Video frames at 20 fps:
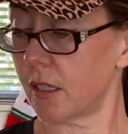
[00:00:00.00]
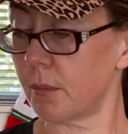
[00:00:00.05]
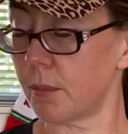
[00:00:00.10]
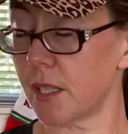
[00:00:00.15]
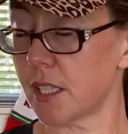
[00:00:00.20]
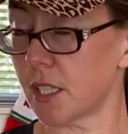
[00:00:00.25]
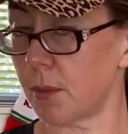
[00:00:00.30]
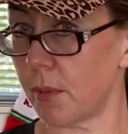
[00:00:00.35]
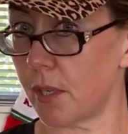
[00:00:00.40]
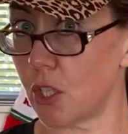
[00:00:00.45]

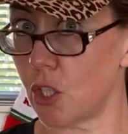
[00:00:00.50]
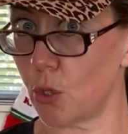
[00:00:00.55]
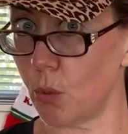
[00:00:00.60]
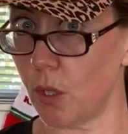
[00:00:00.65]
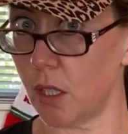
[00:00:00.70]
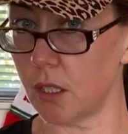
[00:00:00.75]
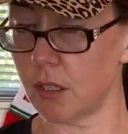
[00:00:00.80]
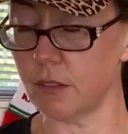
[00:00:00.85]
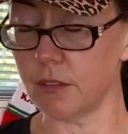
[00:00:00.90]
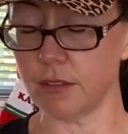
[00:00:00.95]
must have been
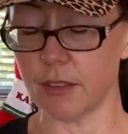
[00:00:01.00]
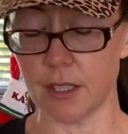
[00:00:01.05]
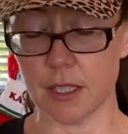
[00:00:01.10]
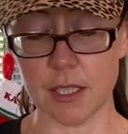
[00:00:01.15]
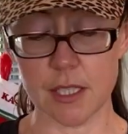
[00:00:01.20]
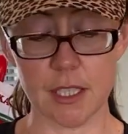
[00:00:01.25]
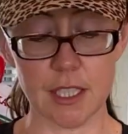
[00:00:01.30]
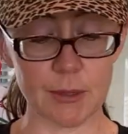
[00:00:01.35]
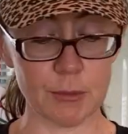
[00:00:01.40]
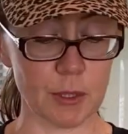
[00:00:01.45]
12, and it
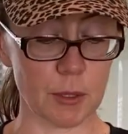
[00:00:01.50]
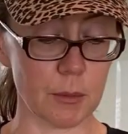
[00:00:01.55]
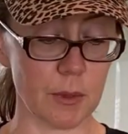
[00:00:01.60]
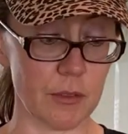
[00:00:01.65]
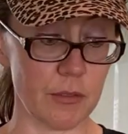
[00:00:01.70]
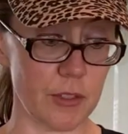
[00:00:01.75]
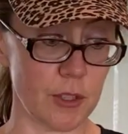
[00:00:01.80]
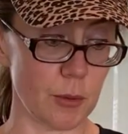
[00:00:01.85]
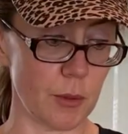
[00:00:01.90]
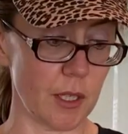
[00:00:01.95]
stuck with me
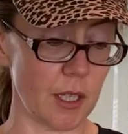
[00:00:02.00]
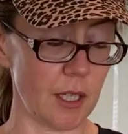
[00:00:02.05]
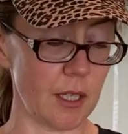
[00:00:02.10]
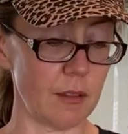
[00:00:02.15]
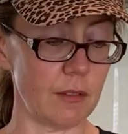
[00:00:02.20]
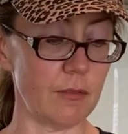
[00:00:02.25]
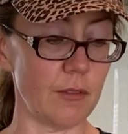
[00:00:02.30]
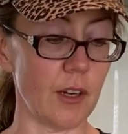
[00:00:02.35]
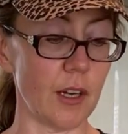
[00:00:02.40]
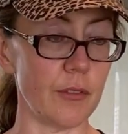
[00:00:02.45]
for
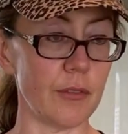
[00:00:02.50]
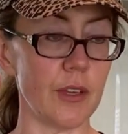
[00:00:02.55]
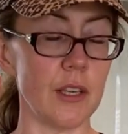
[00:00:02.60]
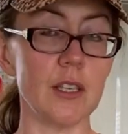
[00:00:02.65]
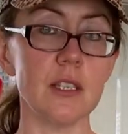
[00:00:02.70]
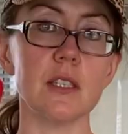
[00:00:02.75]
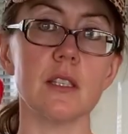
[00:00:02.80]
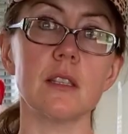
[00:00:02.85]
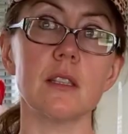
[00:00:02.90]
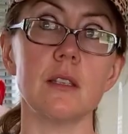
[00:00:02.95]
25
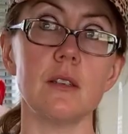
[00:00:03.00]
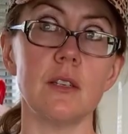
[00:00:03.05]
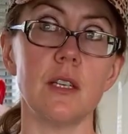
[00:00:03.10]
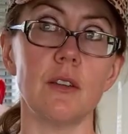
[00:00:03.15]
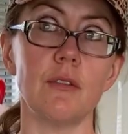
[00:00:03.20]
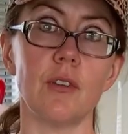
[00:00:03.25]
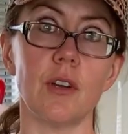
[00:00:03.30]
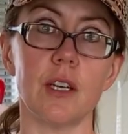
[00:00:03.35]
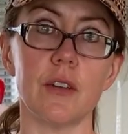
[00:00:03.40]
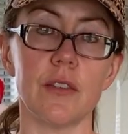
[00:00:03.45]
years,
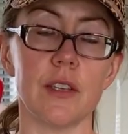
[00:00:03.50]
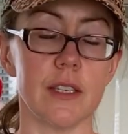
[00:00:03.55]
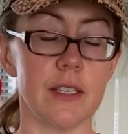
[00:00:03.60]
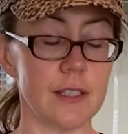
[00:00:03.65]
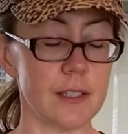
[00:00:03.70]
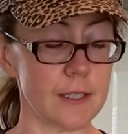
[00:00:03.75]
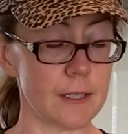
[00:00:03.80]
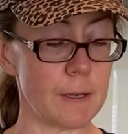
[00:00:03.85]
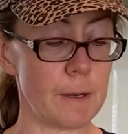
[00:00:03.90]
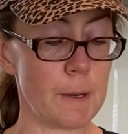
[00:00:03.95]
35
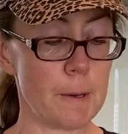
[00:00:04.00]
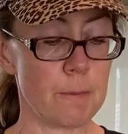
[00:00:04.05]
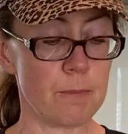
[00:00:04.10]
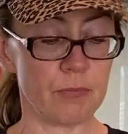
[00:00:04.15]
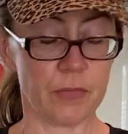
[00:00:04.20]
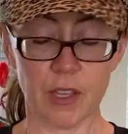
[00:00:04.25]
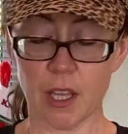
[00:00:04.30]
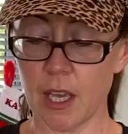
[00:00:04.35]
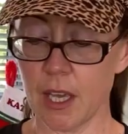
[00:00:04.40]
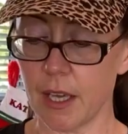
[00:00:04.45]
years,
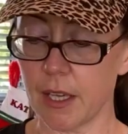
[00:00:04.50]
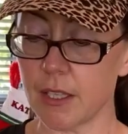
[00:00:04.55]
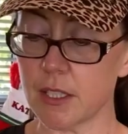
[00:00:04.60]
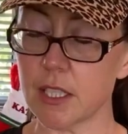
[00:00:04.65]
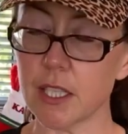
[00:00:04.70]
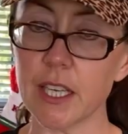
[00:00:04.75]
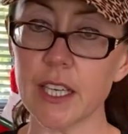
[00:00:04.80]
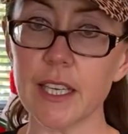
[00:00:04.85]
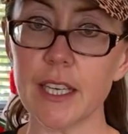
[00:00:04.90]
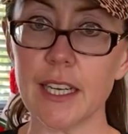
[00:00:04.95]
is
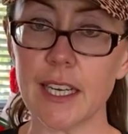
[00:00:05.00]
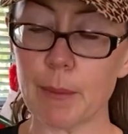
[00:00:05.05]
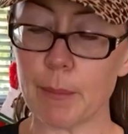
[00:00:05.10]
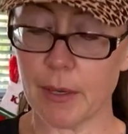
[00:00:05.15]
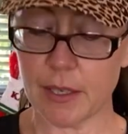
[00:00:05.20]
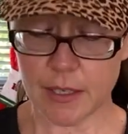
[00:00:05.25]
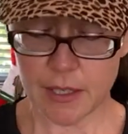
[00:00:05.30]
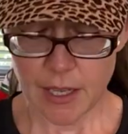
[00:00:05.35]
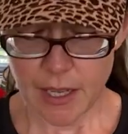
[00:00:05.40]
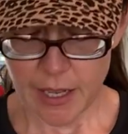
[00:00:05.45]
to get your lemon,